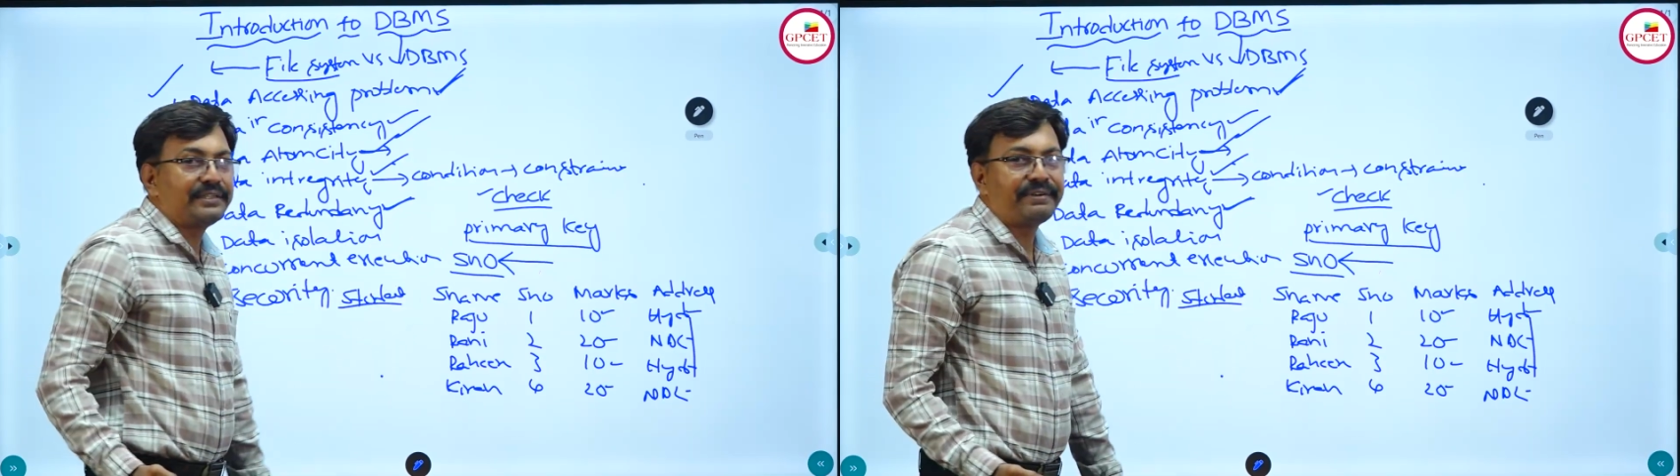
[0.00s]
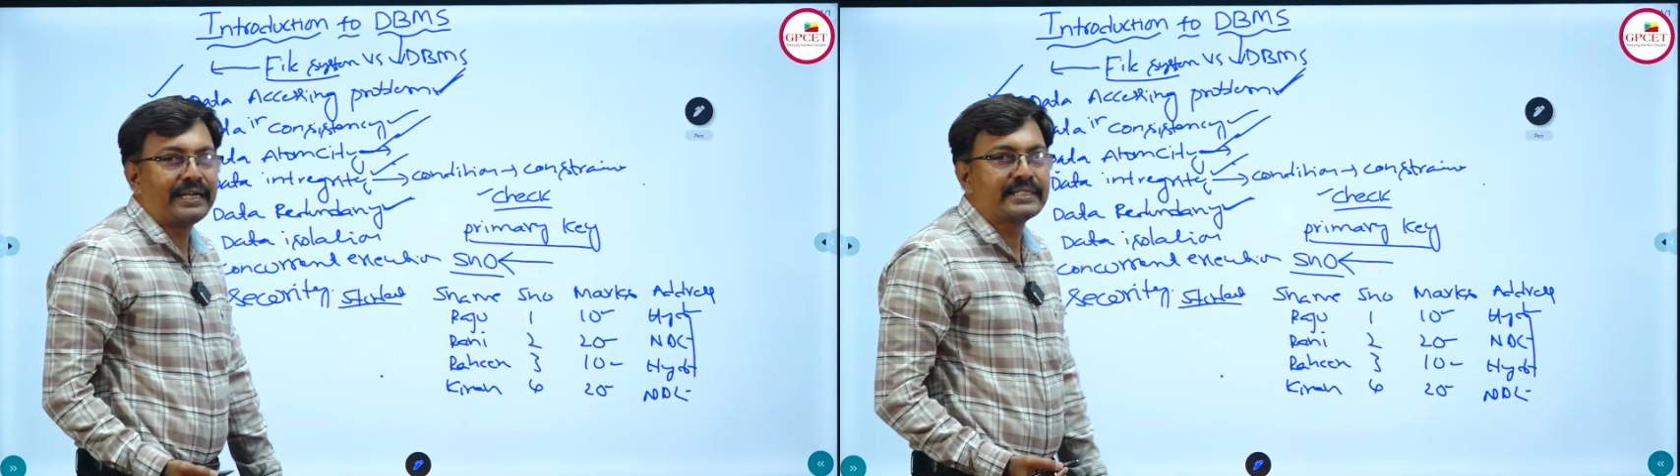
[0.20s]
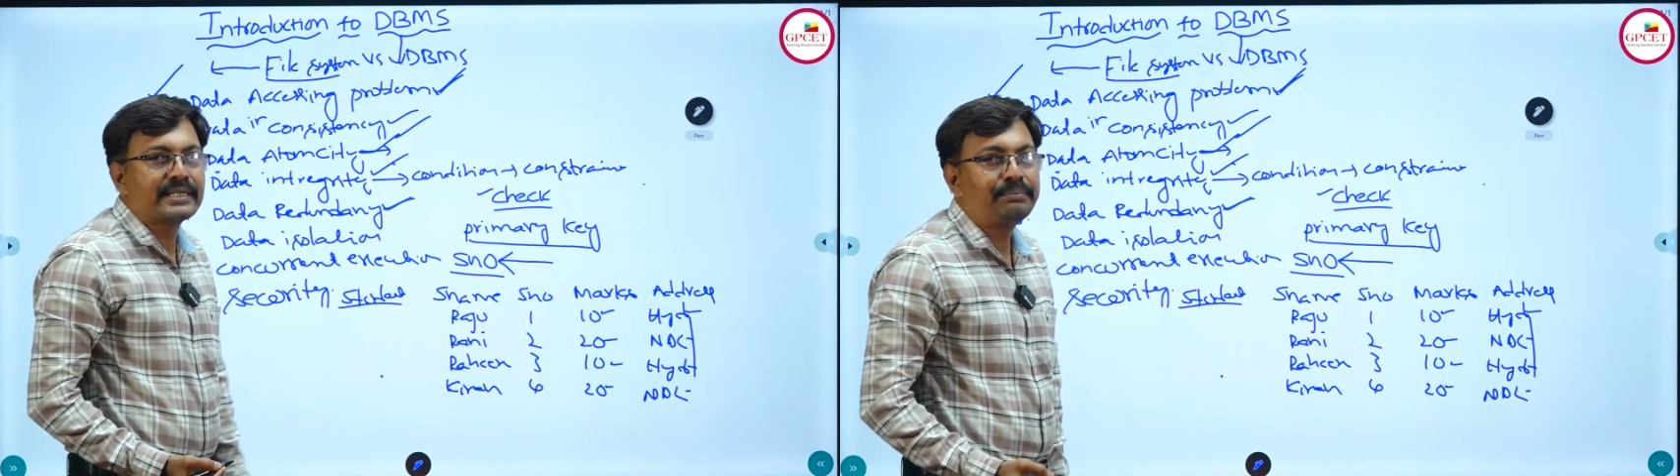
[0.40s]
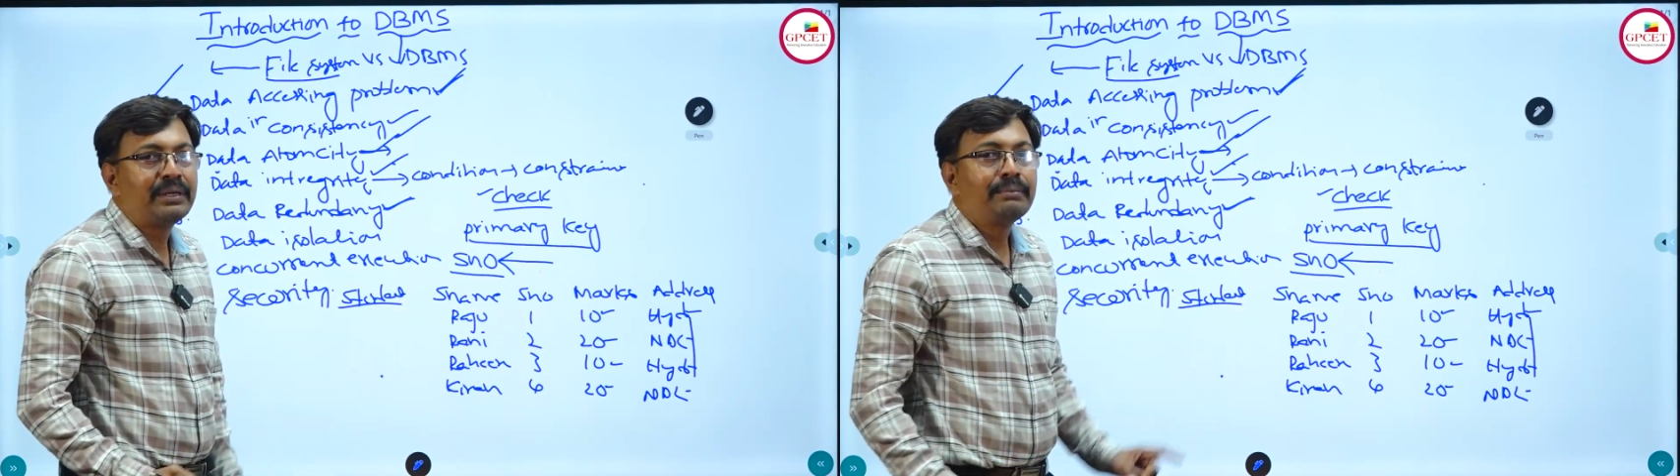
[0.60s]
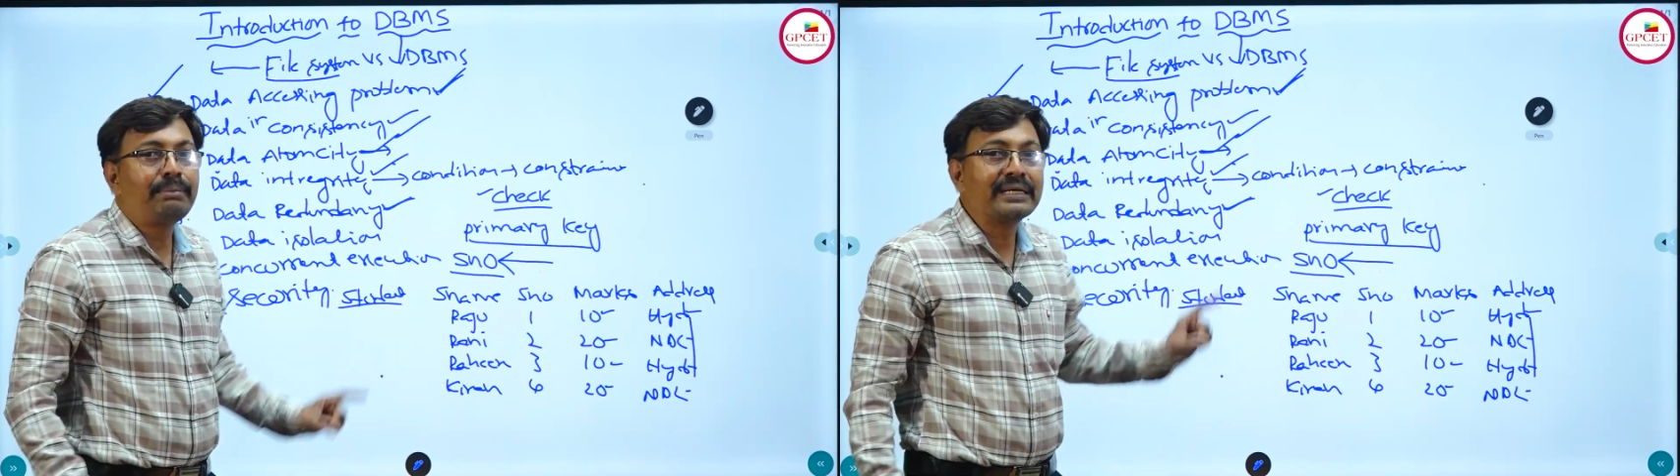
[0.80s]
in file system,
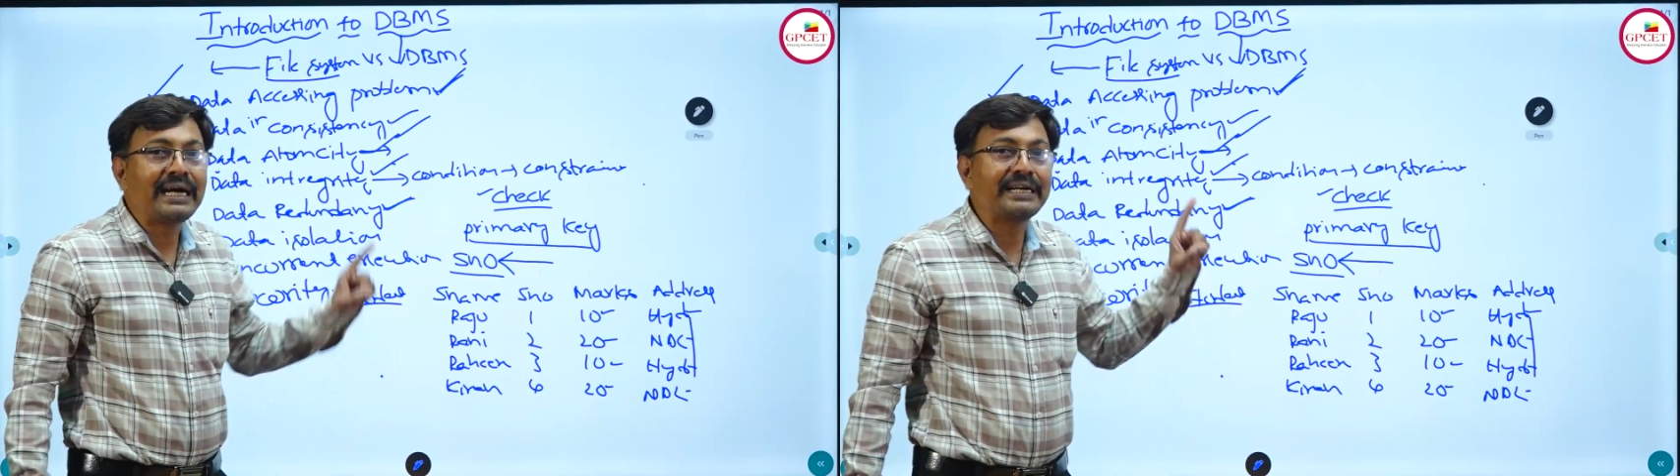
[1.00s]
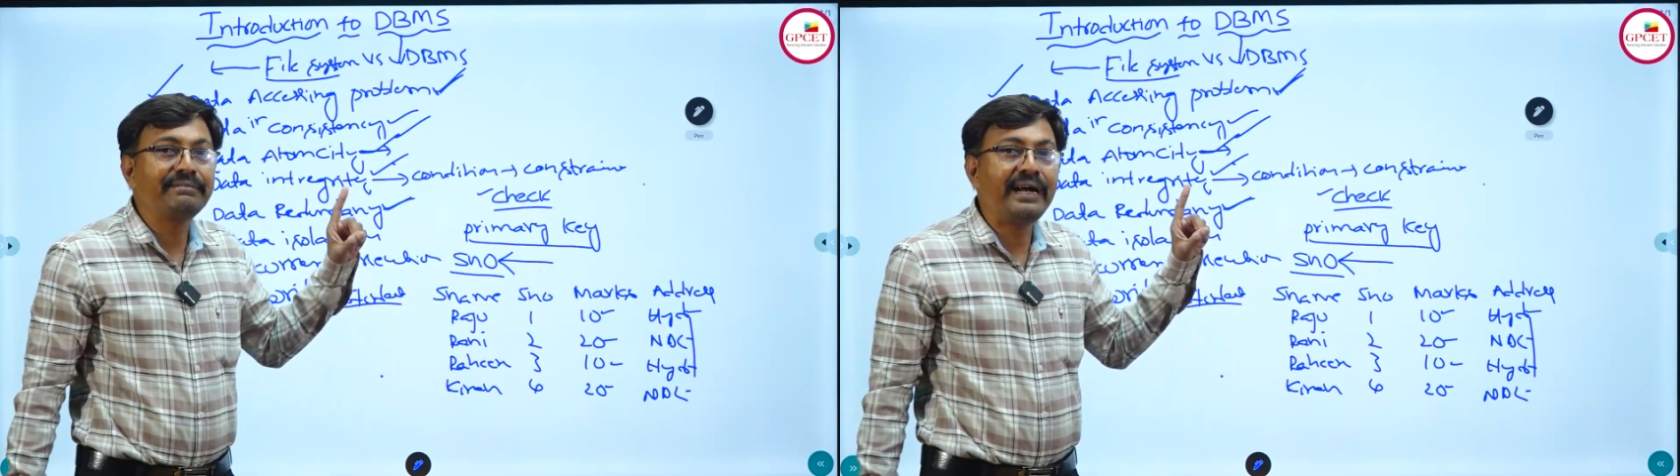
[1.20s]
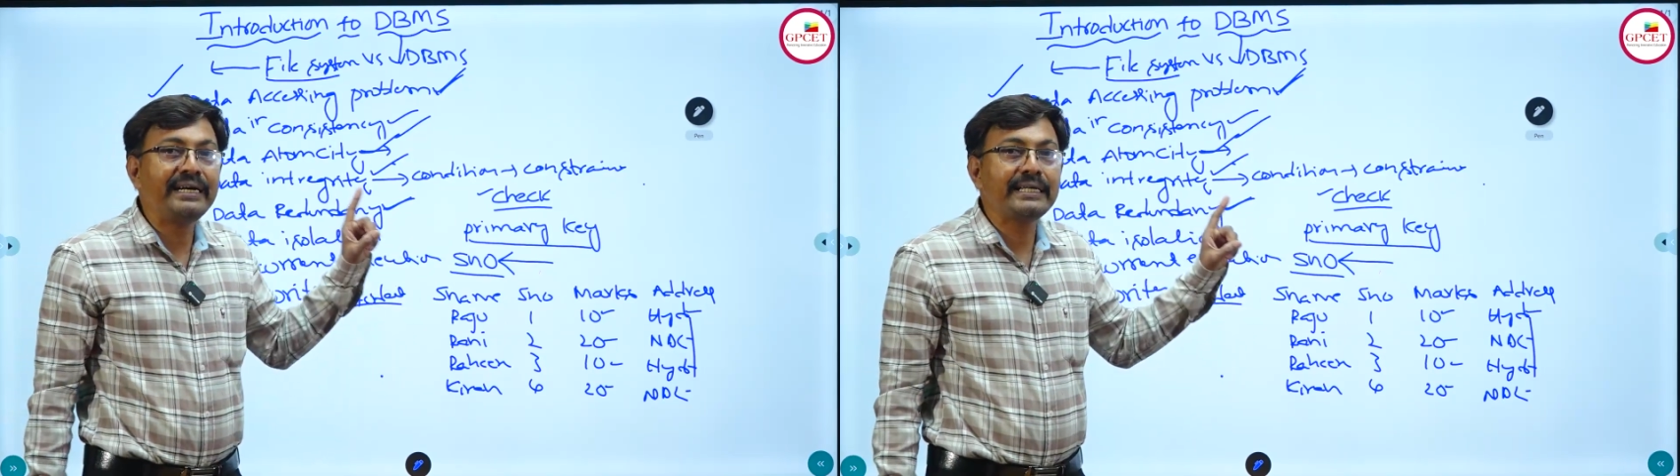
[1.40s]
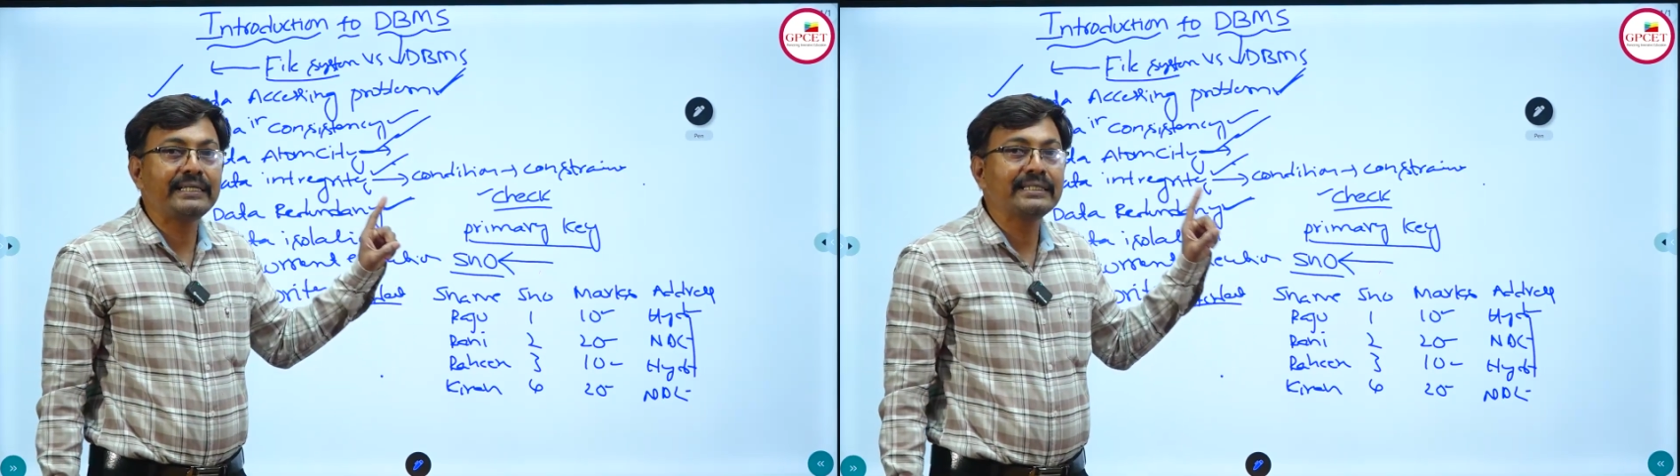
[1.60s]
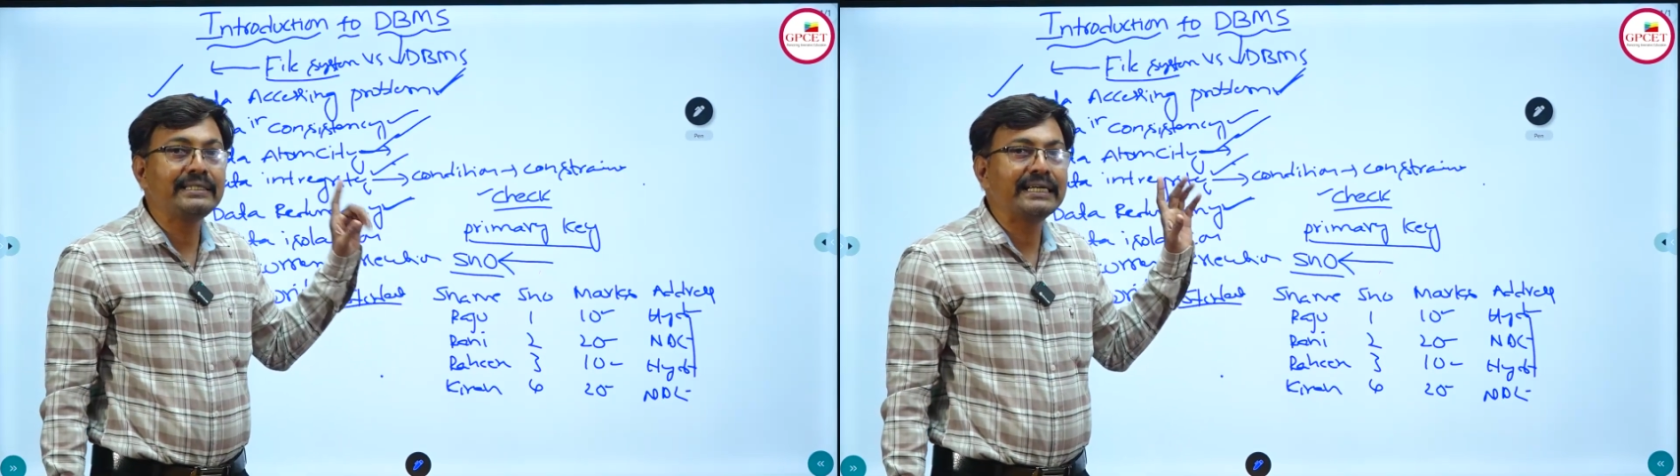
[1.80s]
but
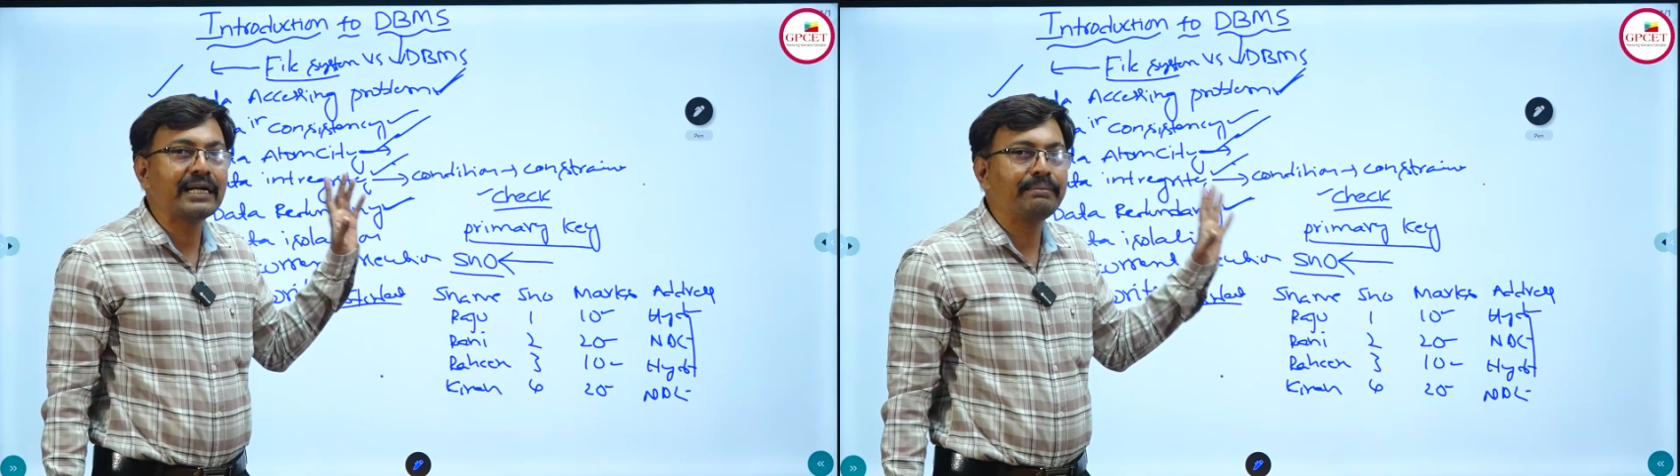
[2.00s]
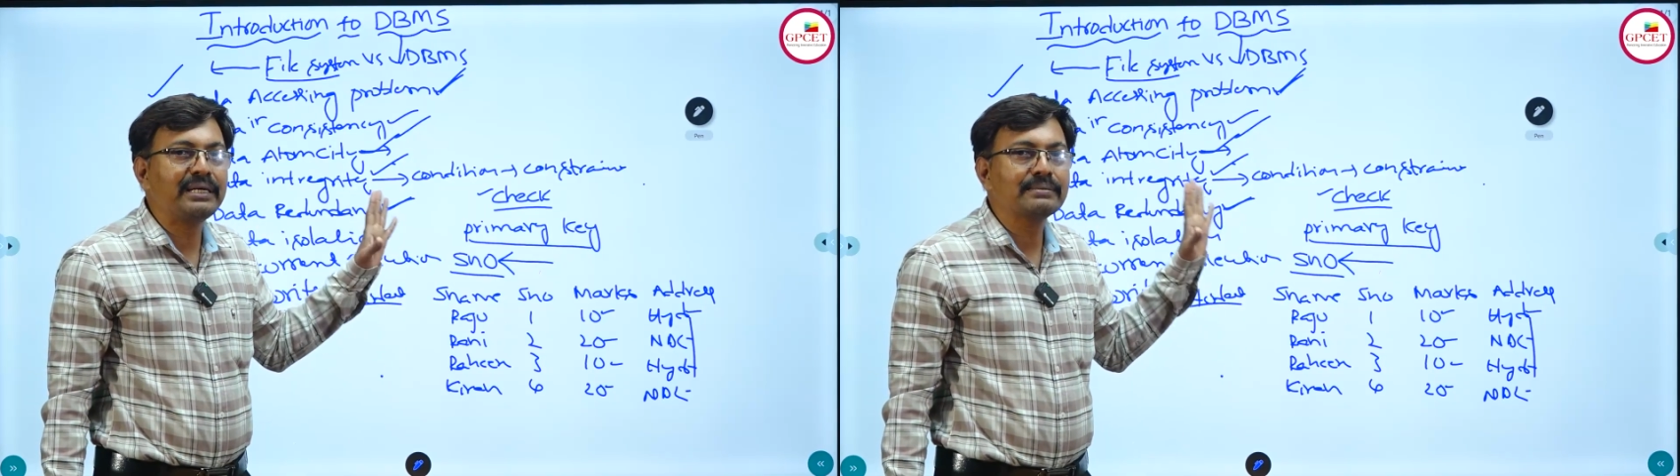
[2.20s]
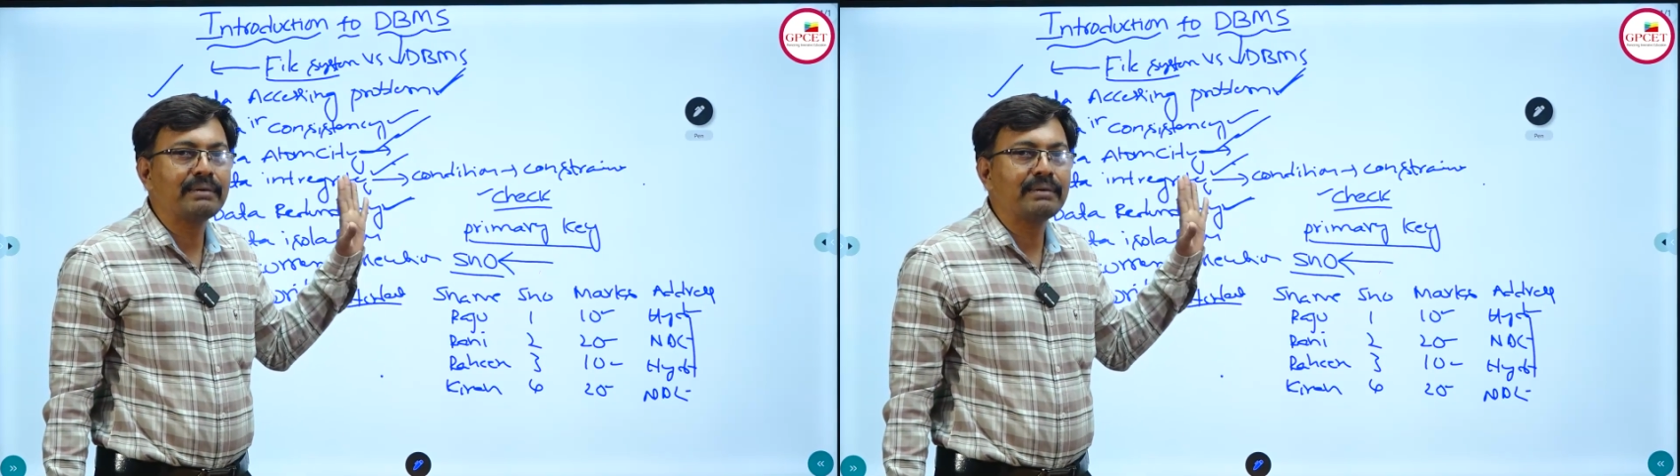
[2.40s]
advantage in database